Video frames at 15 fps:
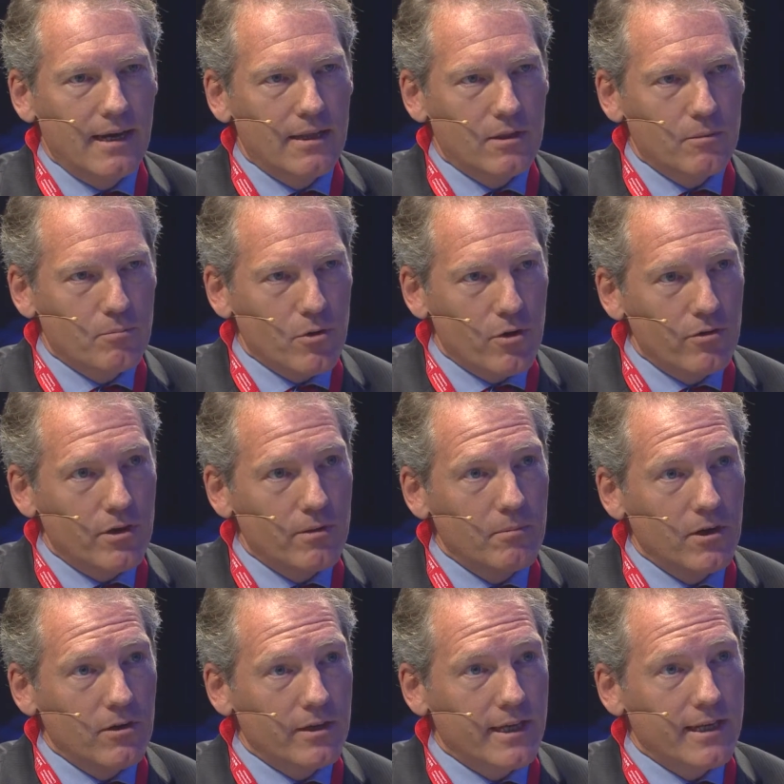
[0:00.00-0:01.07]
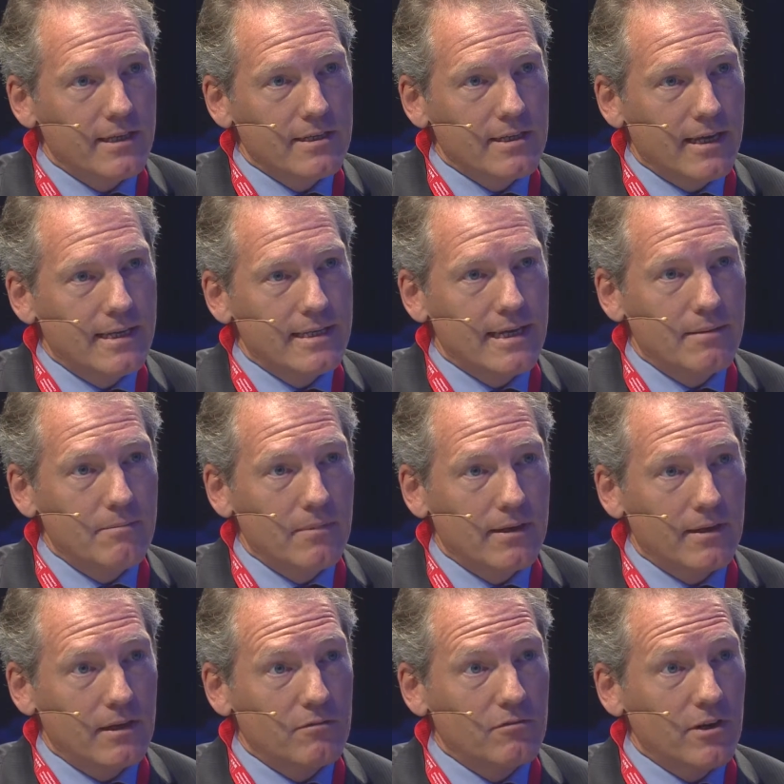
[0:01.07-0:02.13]
the broker market
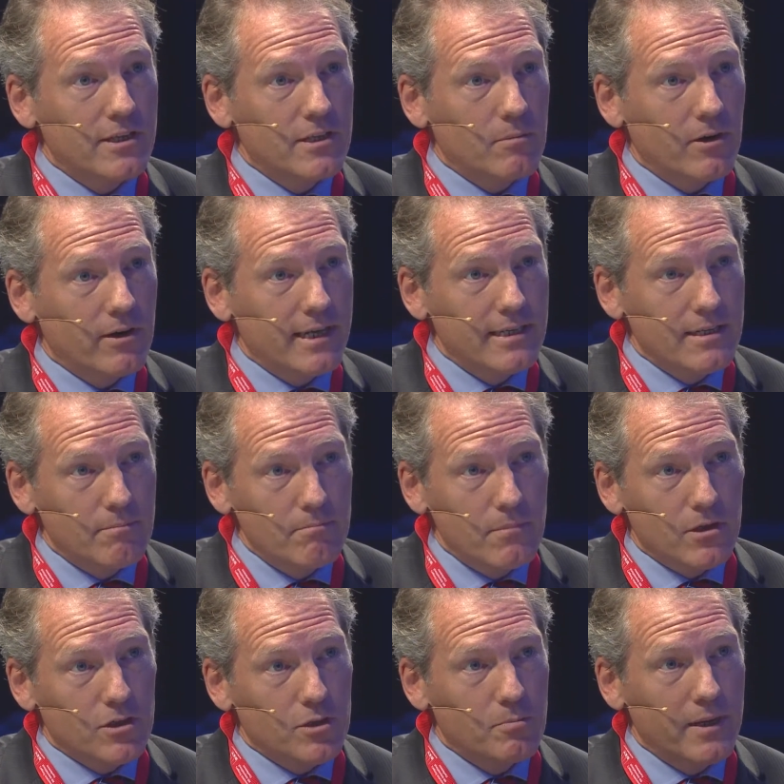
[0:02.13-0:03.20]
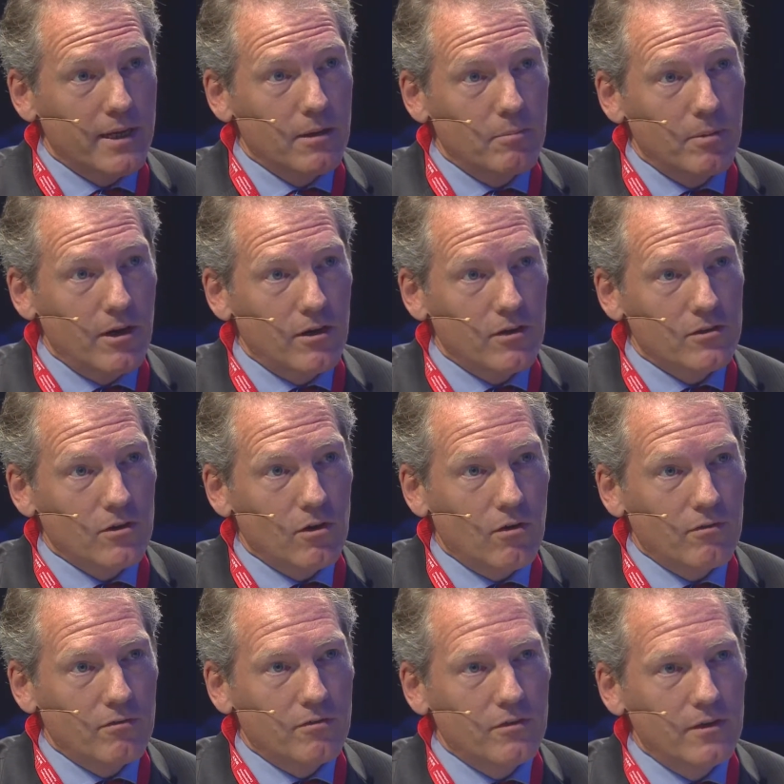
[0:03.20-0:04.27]
an advisor market is a much bigger part
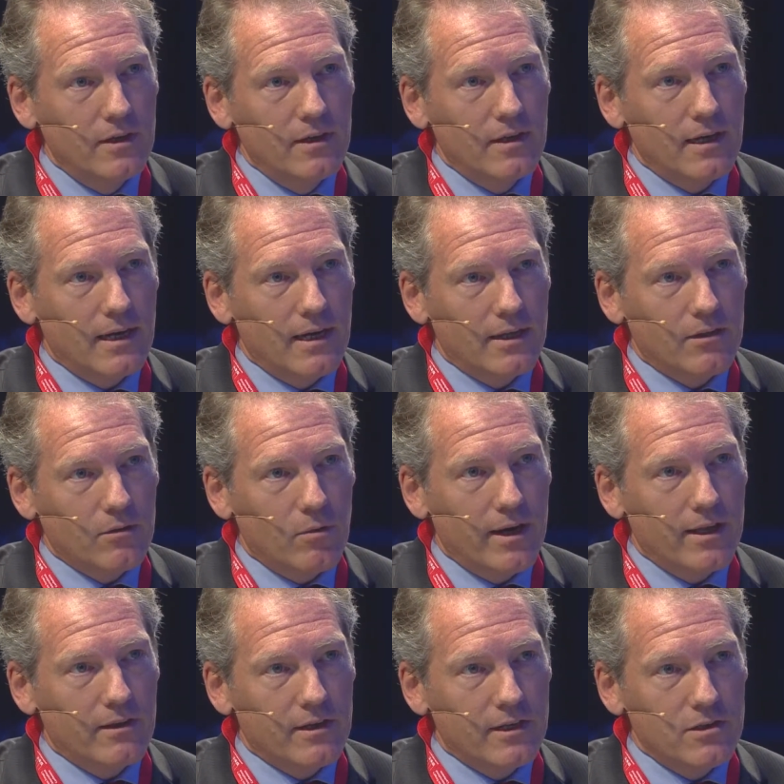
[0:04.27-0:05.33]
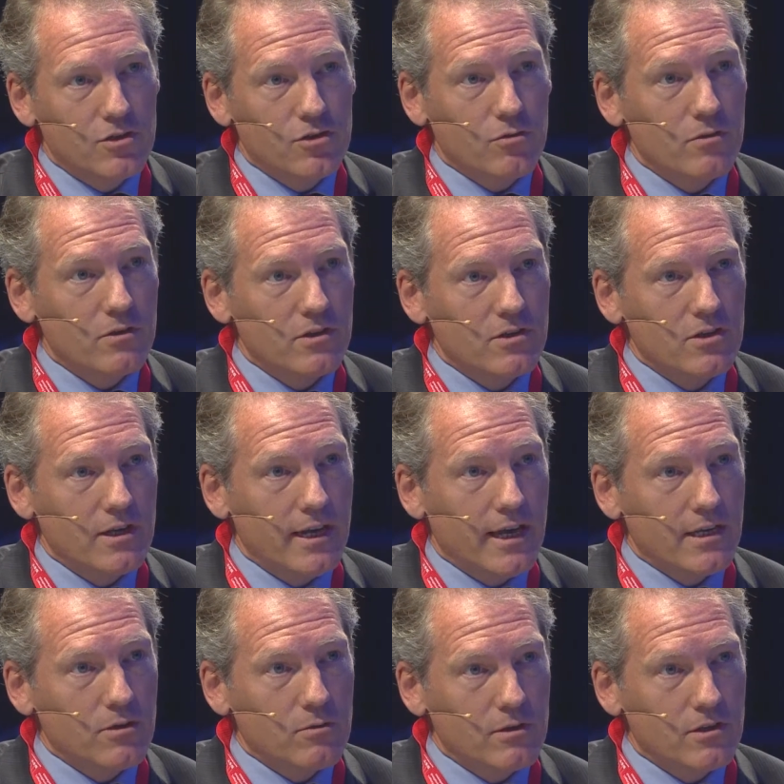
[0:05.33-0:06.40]
of the way that insurance
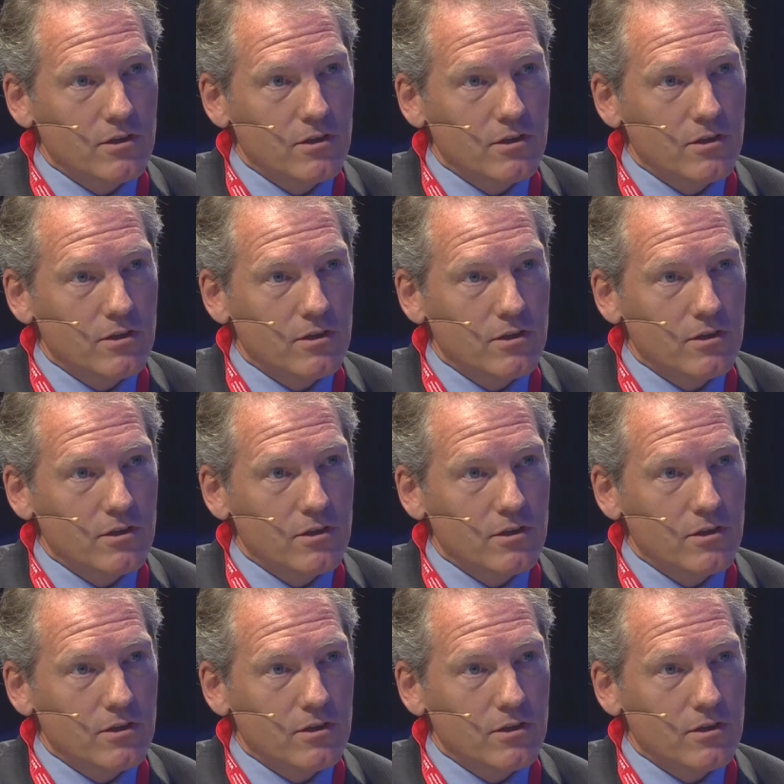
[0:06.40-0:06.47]
connects with